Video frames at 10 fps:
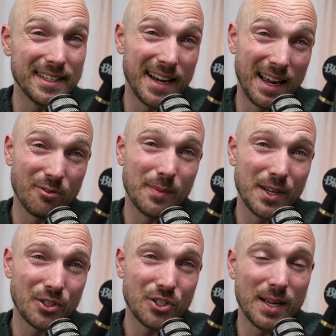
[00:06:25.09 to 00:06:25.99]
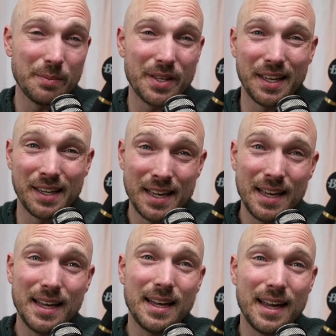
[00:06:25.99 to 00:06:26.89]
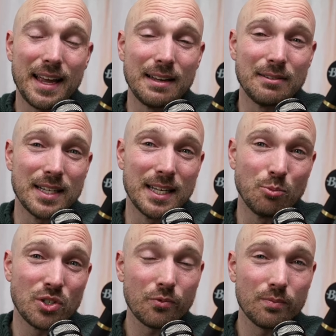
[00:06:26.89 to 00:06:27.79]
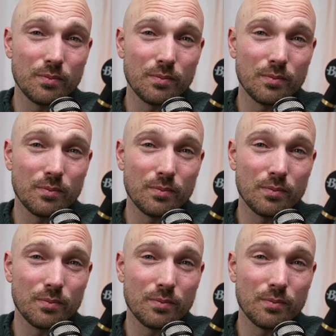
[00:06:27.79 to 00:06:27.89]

to get out from under something and um,